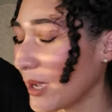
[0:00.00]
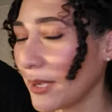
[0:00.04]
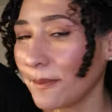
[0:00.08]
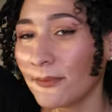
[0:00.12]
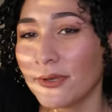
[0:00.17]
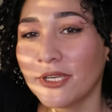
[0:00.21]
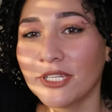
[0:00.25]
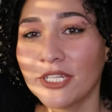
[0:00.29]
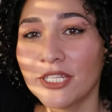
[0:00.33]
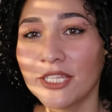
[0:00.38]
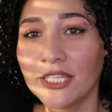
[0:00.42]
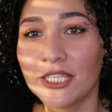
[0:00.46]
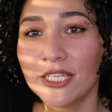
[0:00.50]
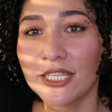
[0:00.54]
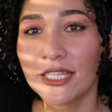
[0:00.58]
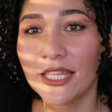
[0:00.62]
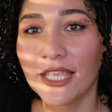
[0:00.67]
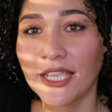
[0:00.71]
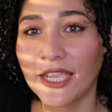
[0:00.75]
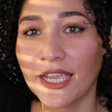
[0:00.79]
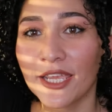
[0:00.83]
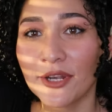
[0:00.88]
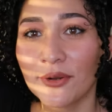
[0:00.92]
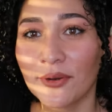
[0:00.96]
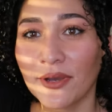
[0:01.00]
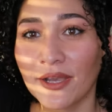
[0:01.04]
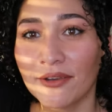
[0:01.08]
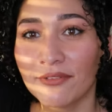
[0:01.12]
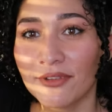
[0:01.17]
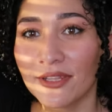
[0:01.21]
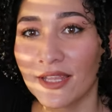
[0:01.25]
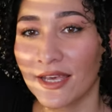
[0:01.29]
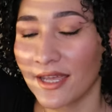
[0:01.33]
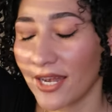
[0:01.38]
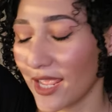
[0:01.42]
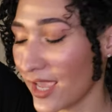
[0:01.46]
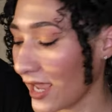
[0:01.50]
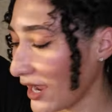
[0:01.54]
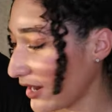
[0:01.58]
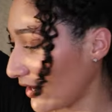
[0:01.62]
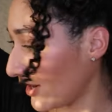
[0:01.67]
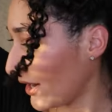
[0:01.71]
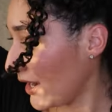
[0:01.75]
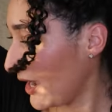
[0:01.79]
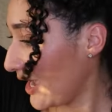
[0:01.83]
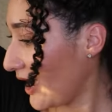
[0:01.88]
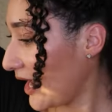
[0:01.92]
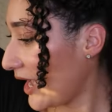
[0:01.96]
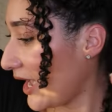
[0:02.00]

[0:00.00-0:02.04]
I'm gonna look like I don't have a lot of hair.